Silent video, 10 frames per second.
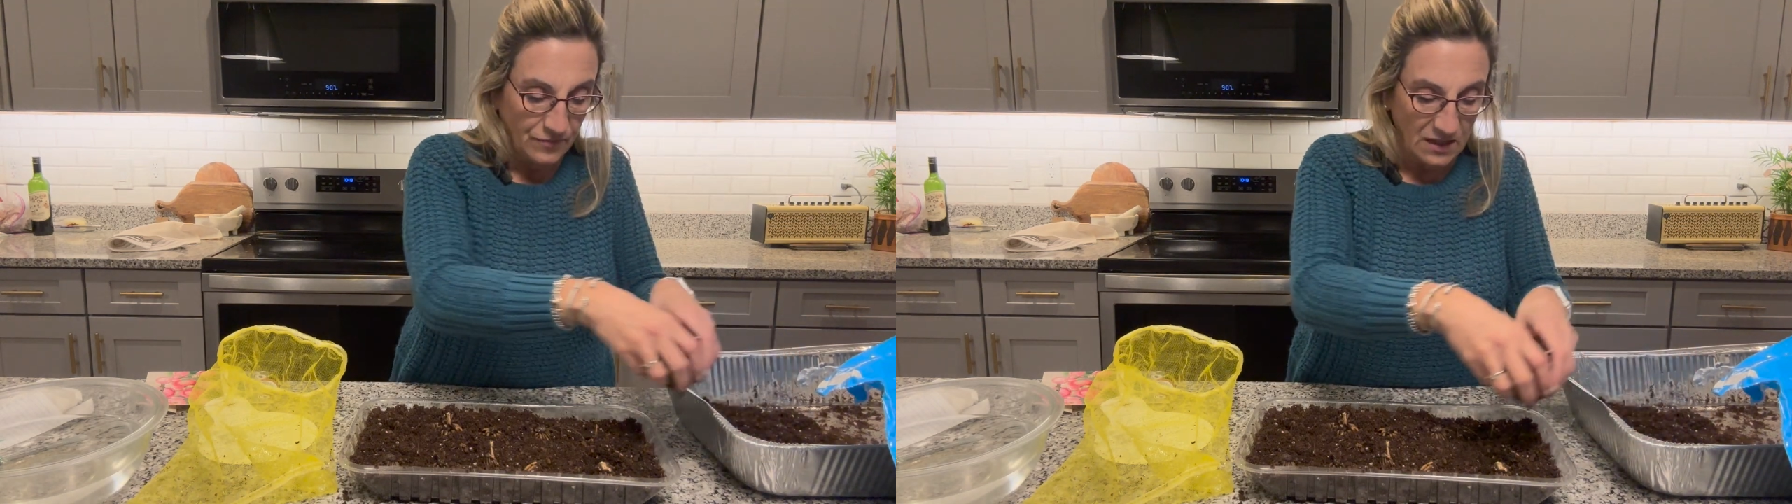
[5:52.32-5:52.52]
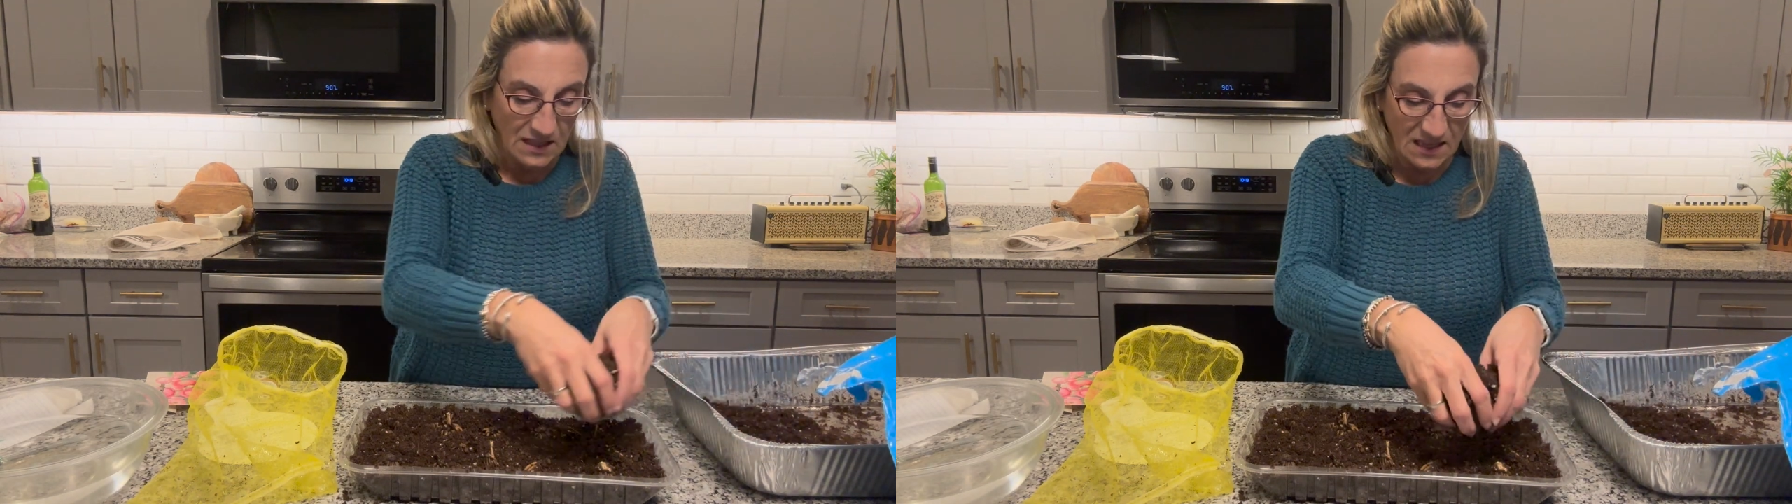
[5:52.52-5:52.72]

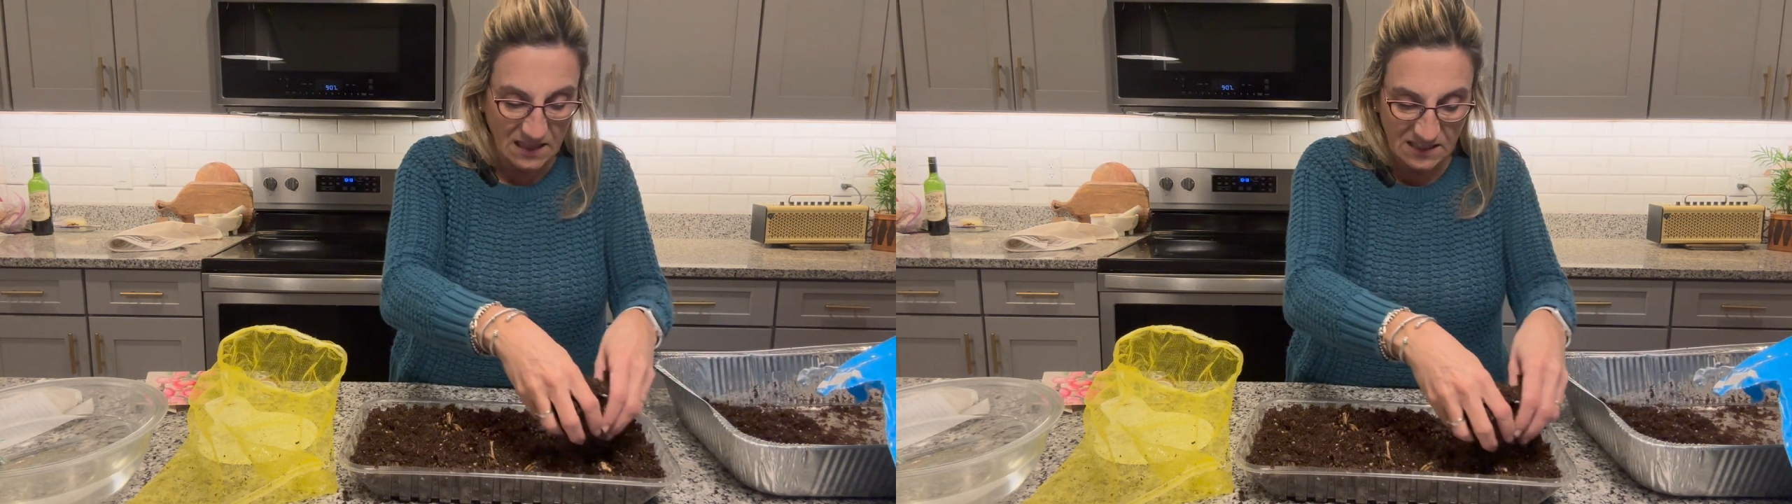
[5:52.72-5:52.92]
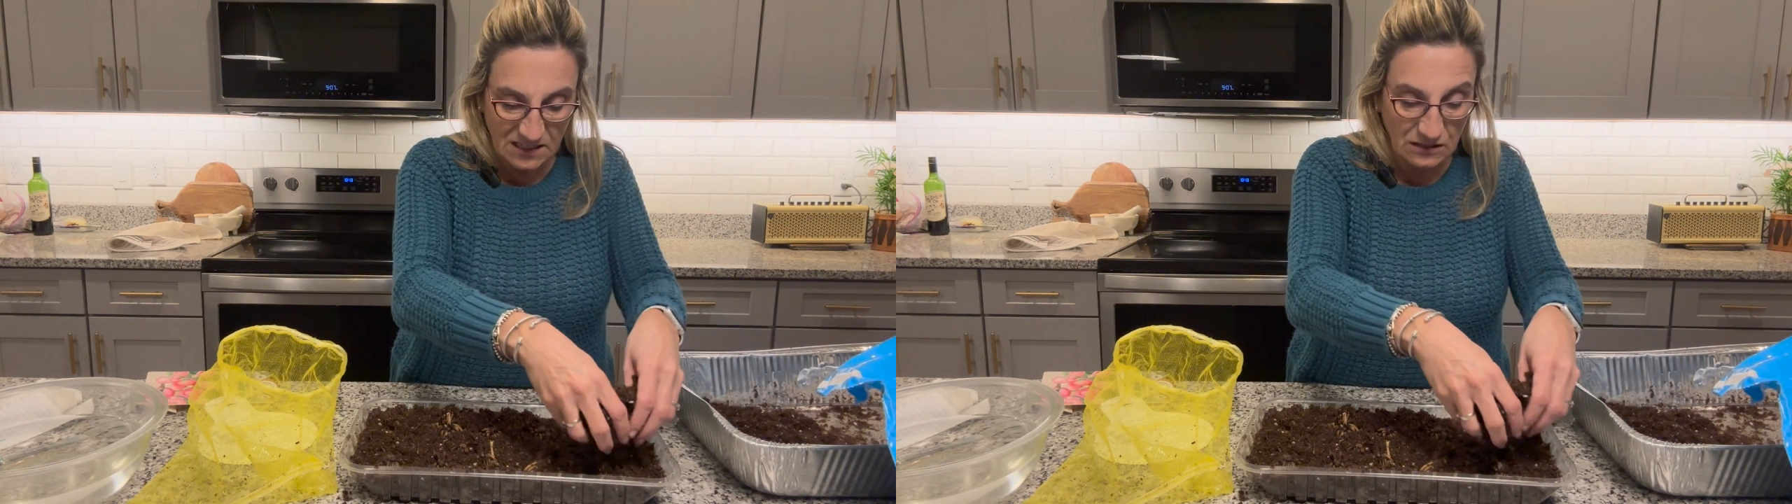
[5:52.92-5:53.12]
Like
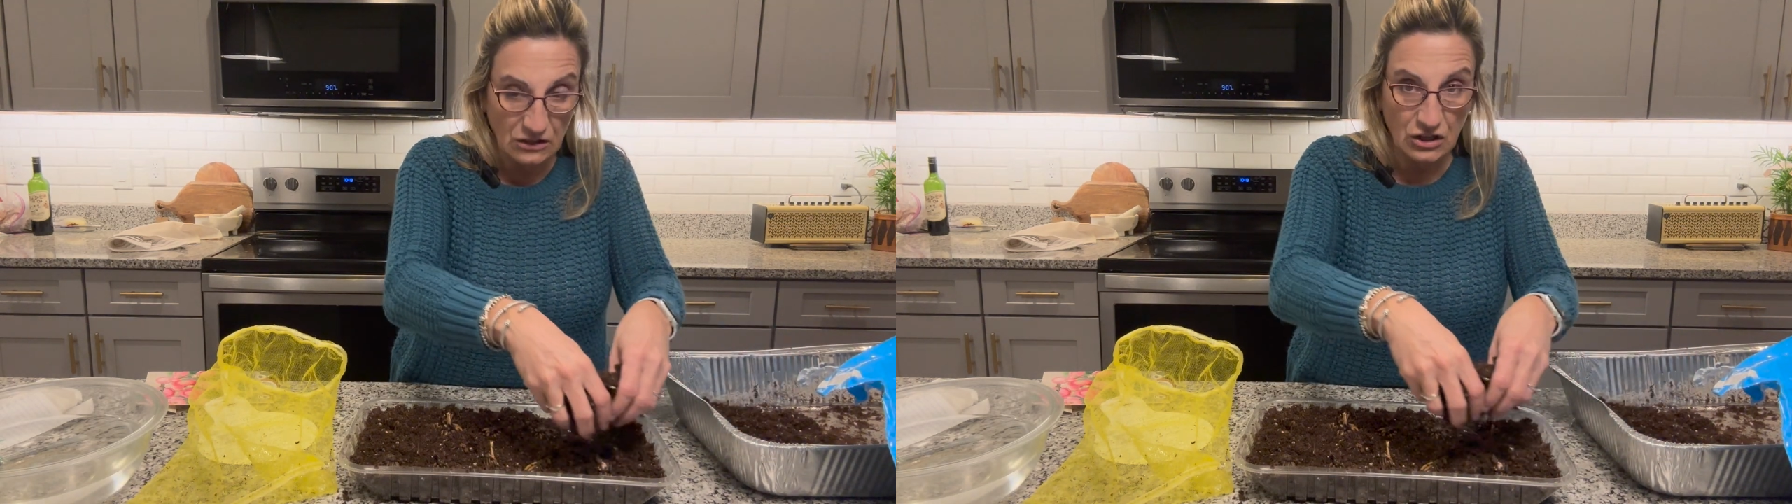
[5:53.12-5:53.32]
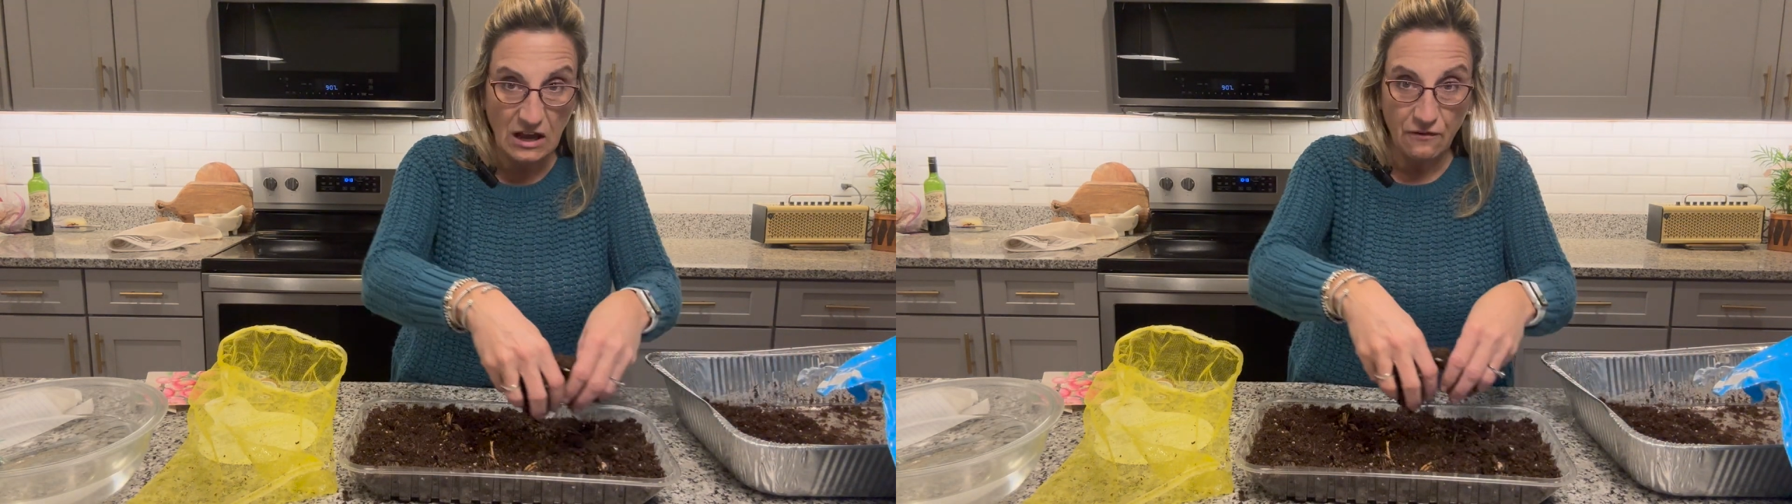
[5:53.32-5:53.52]
this is,
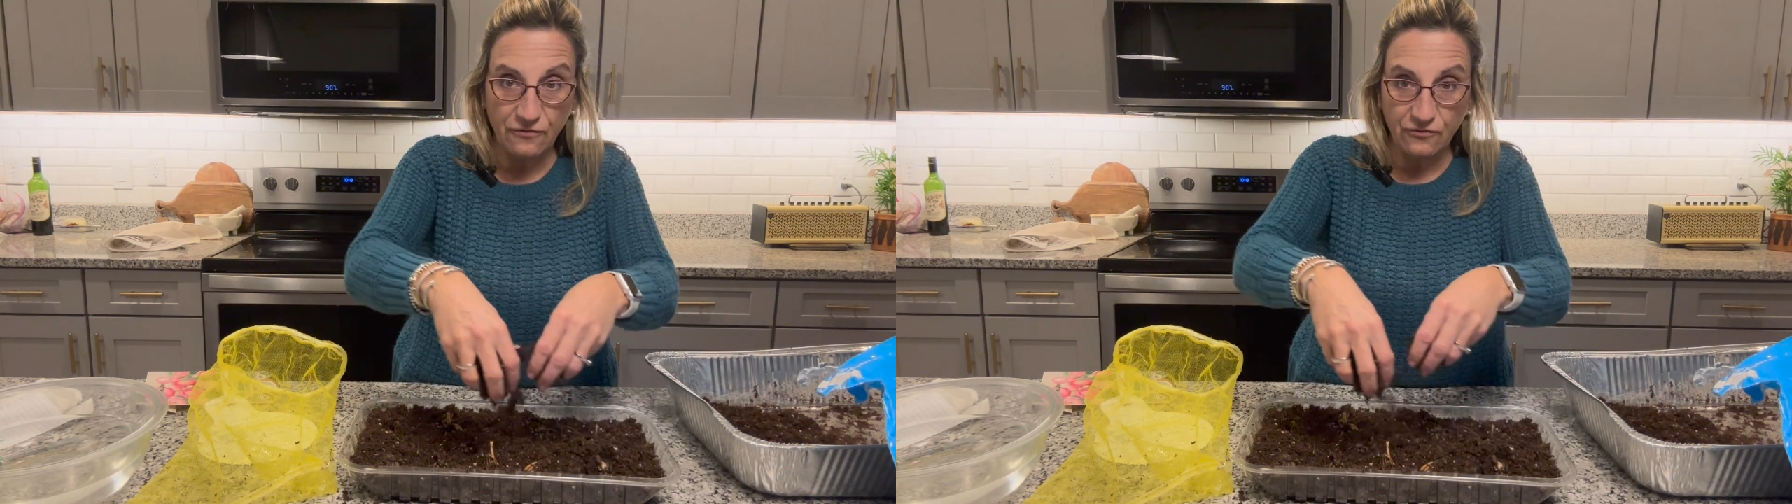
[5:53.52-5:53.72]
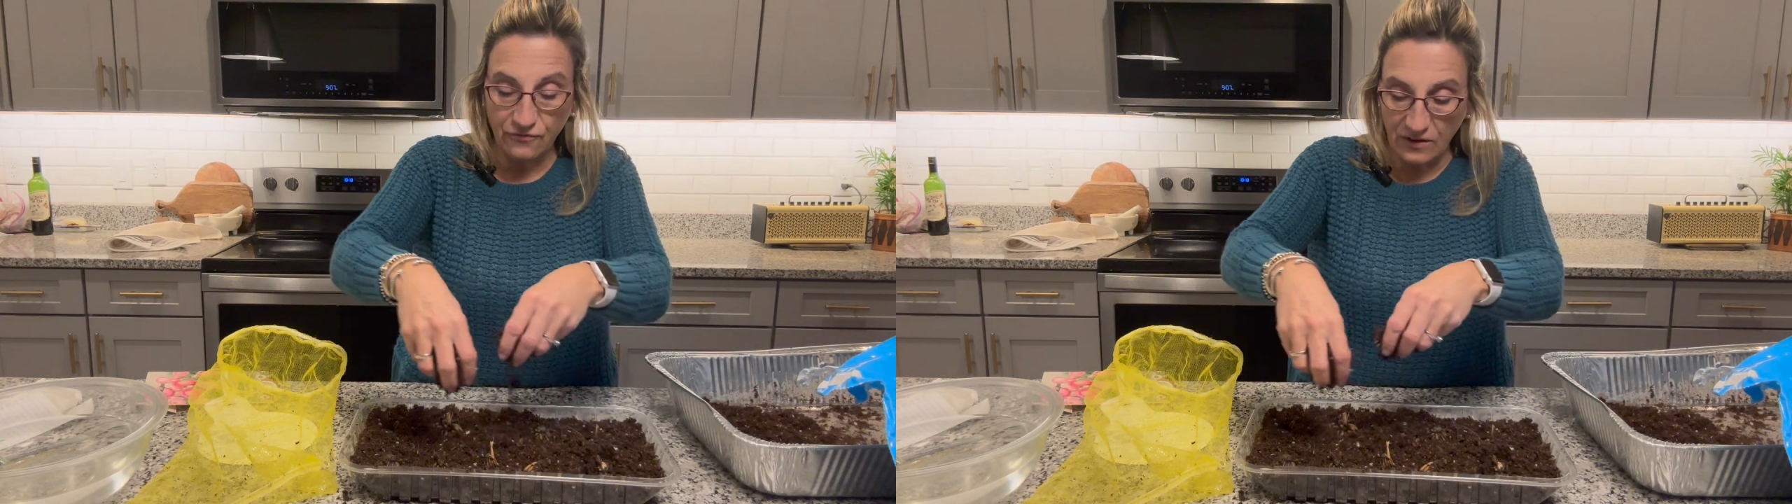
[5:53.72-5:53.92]
look how
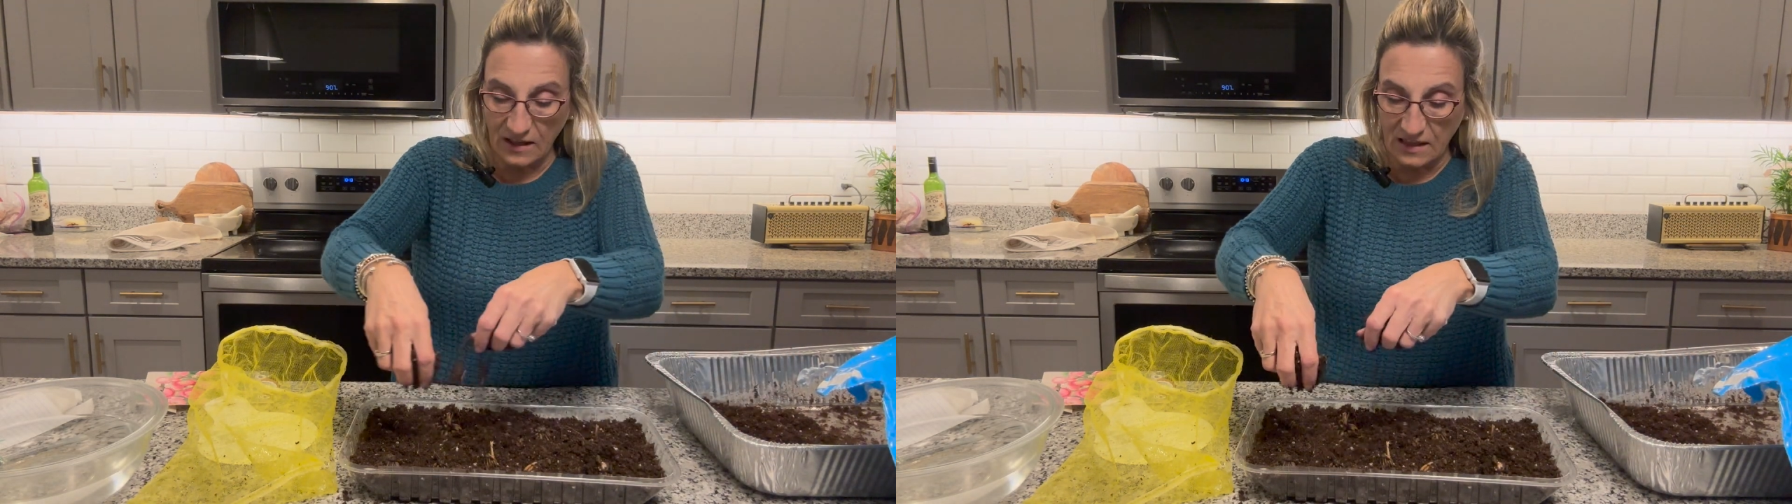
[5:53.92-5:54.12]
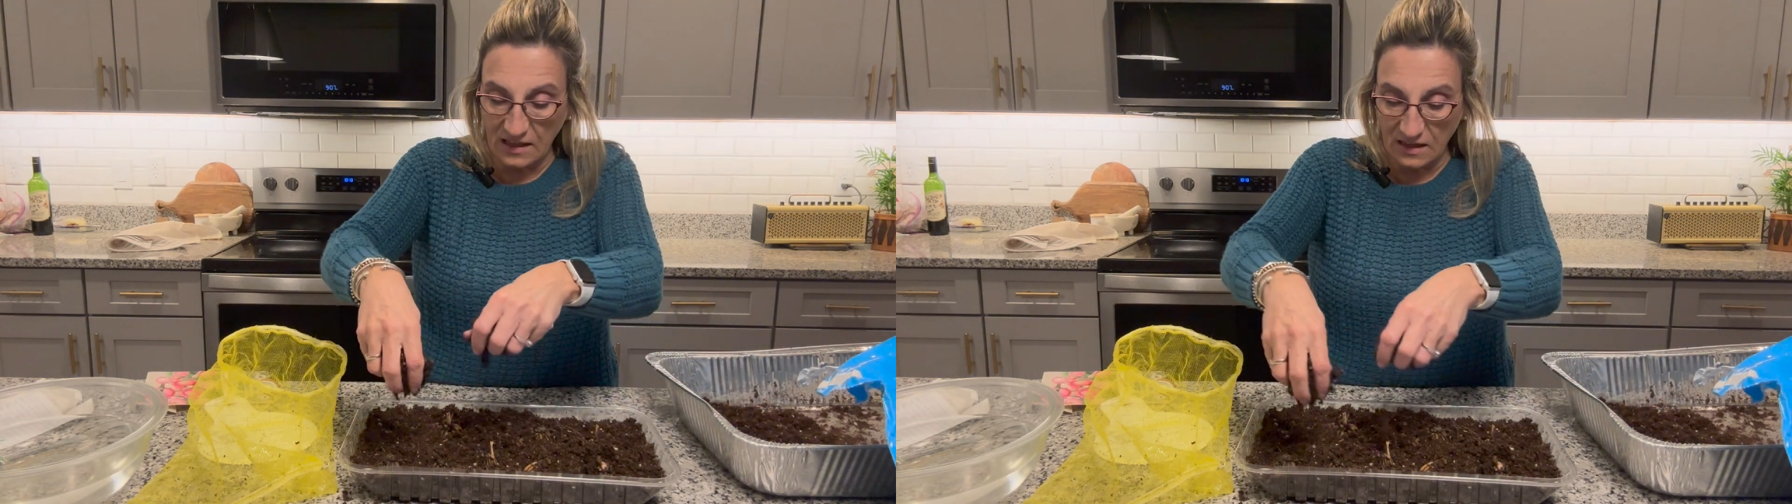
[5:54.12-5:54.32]

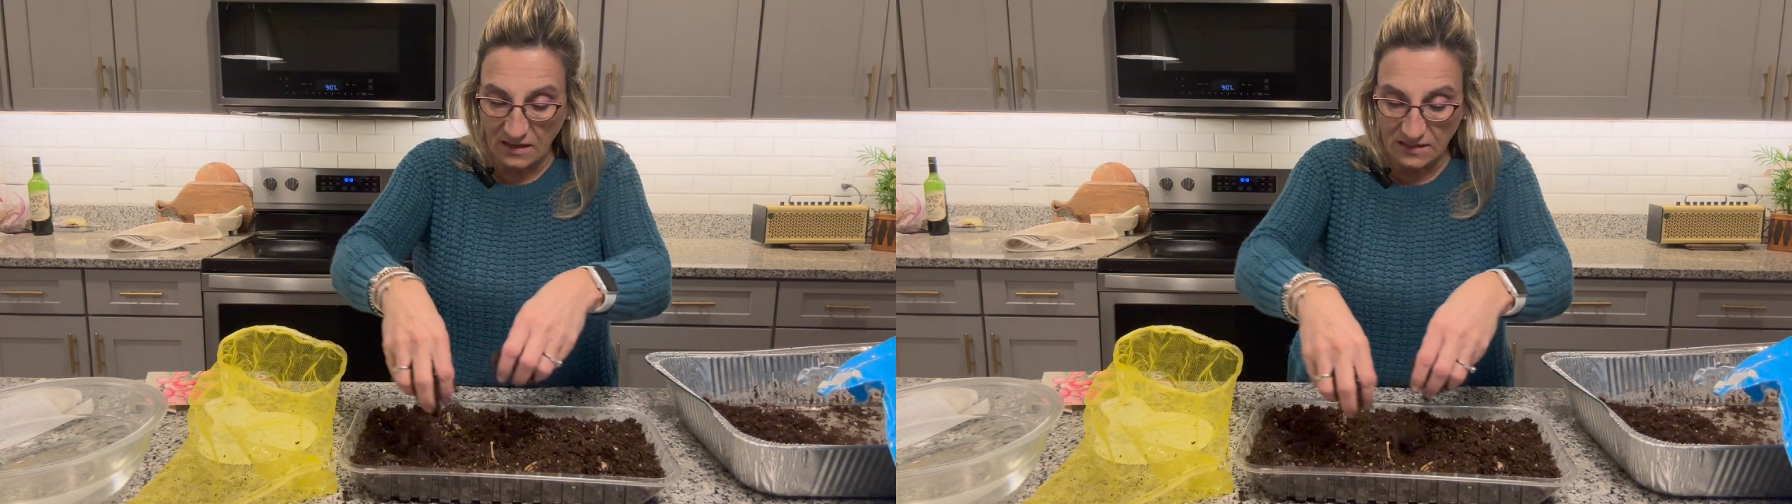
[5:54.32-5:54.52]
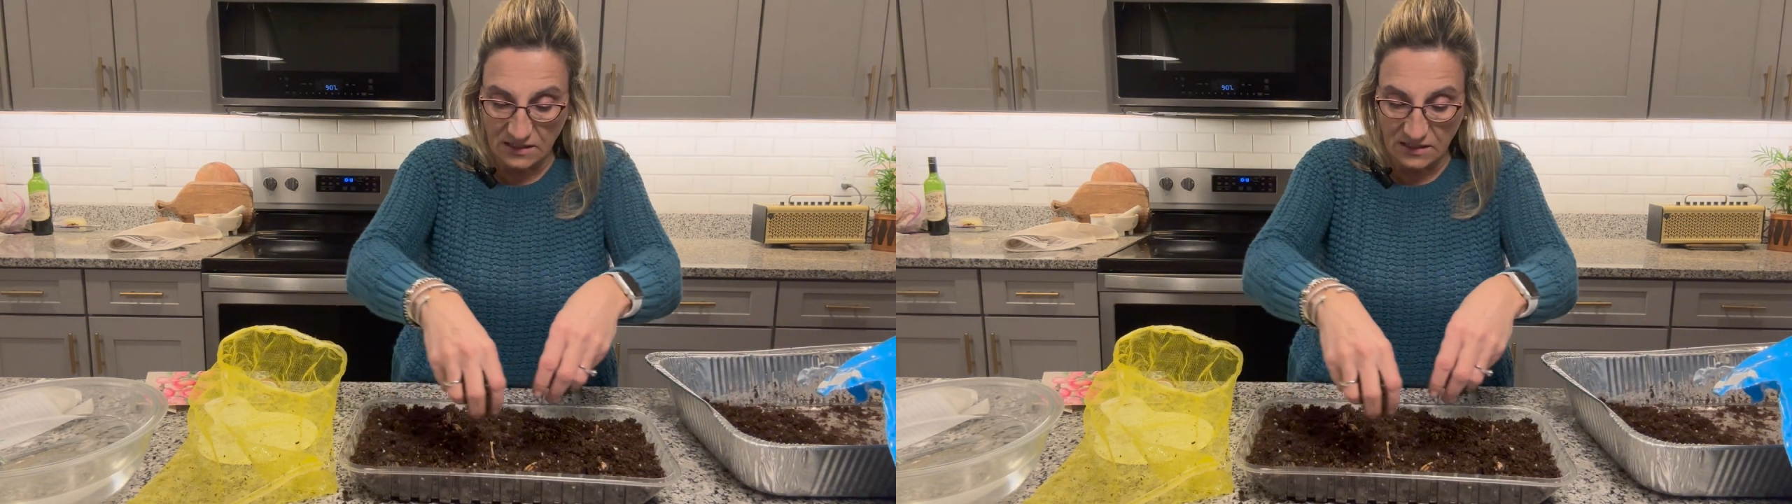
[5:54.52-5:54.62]
flaky it is.